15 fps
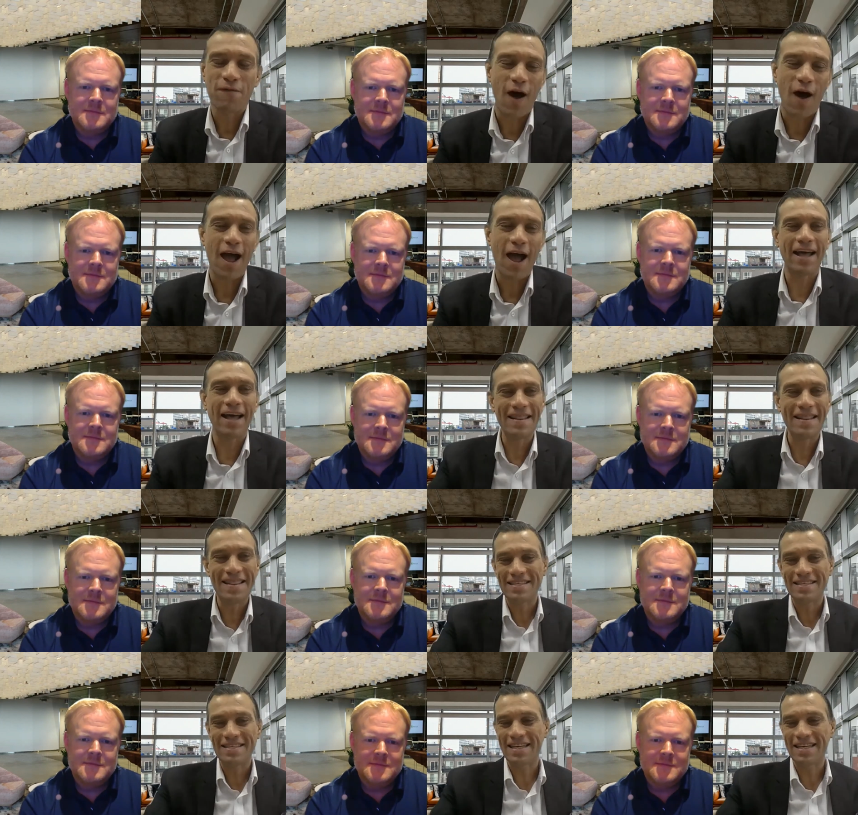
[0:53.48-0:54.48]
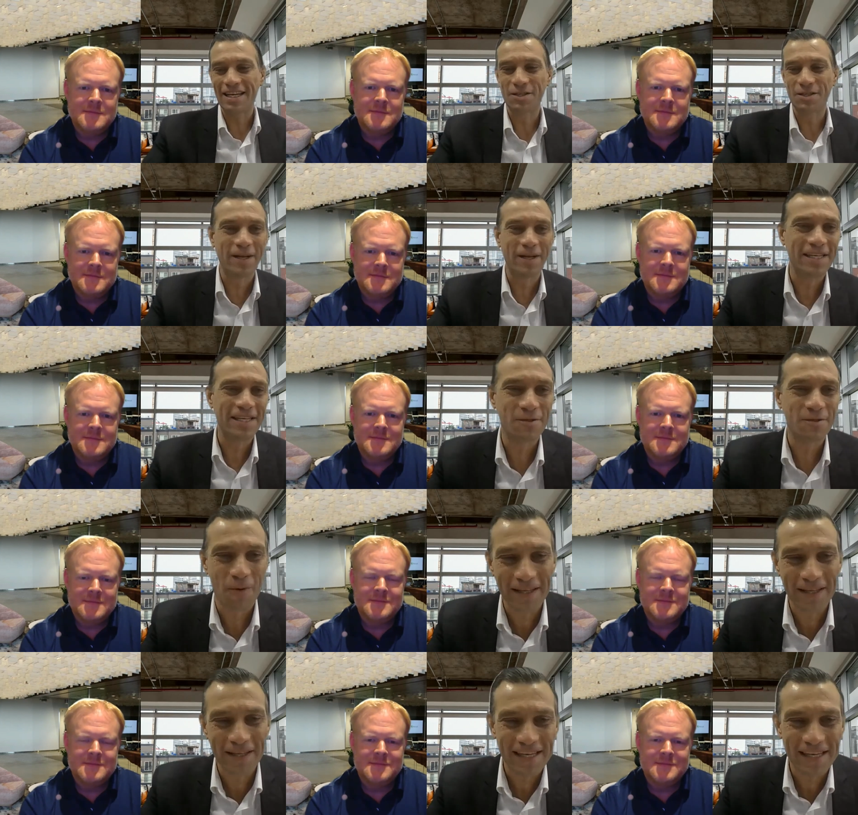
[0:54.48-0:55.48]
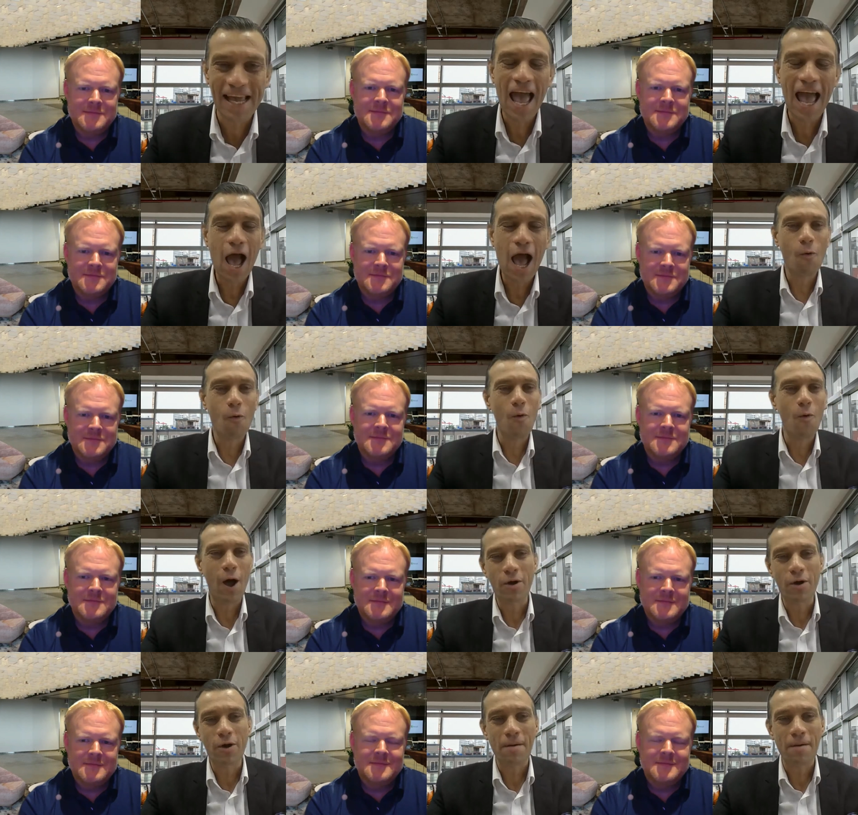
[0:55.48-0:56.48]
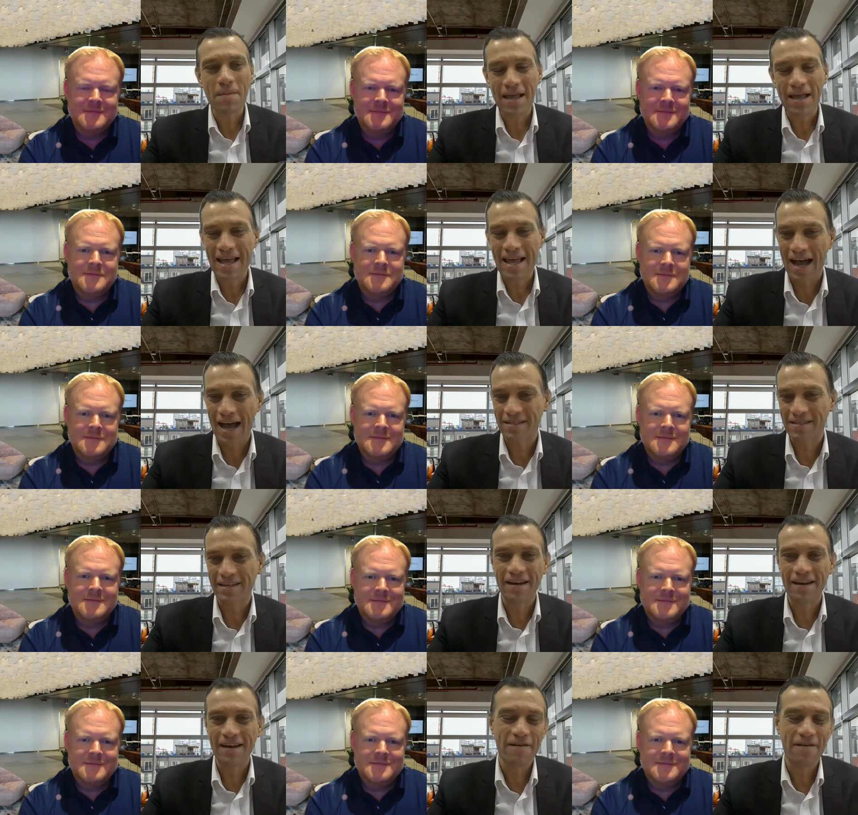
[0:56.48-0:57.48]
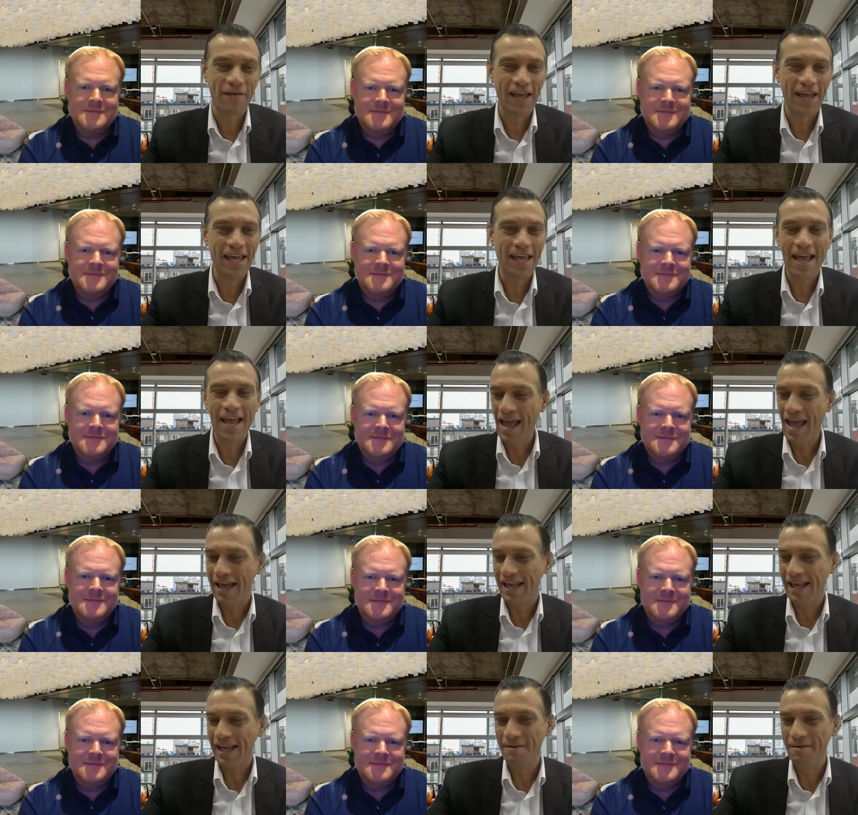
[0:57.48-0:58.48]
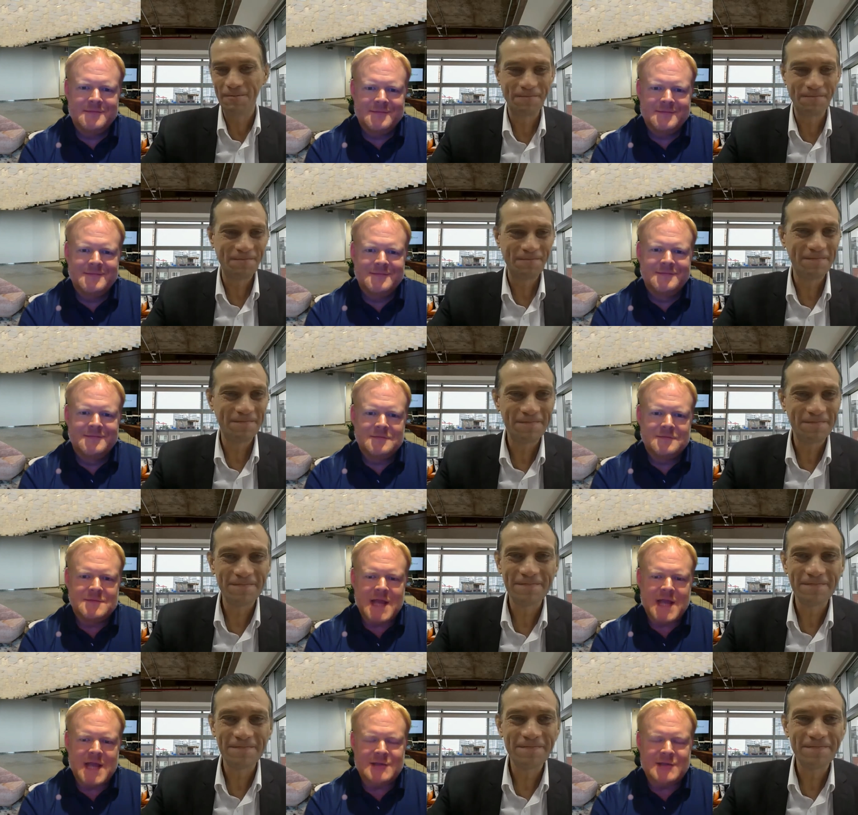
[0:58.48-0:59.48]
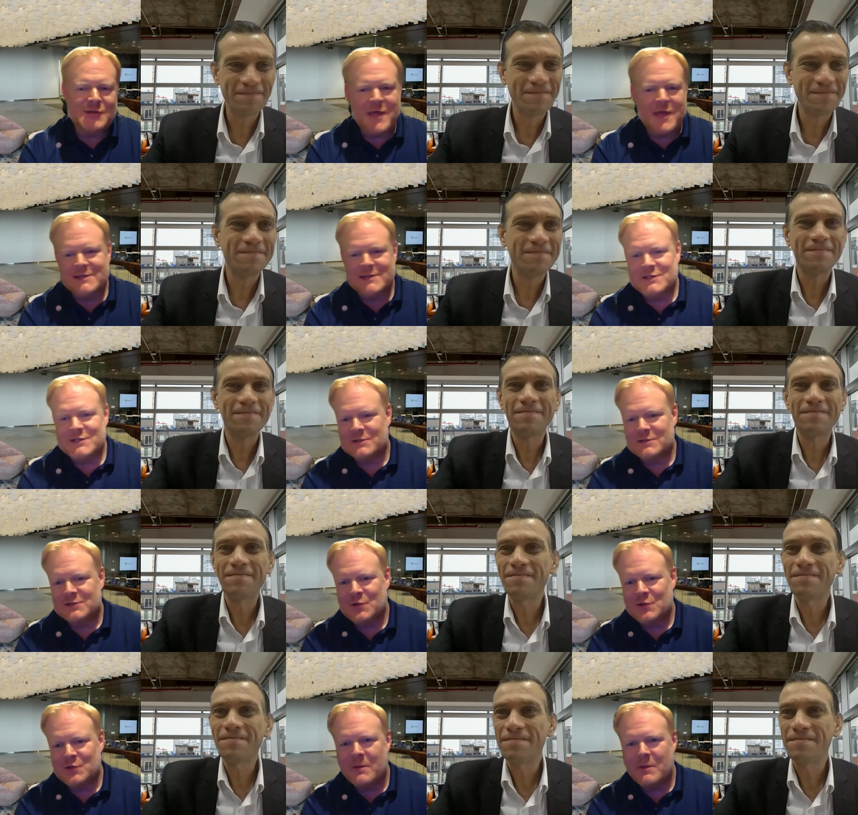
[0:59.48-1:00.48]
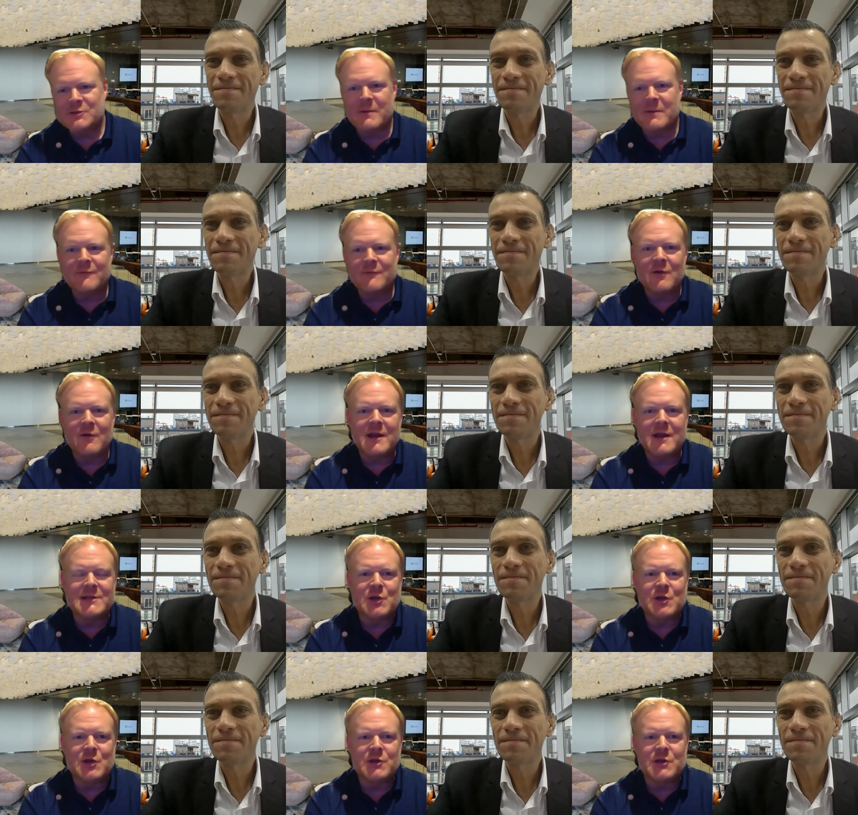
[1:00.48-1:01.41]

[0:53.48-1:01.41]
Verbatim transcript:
Speaker 1: on Fire this year 2020. Welcome, Carson V. Heady.
Speaker 2: Sasha, thanks so much, my friend.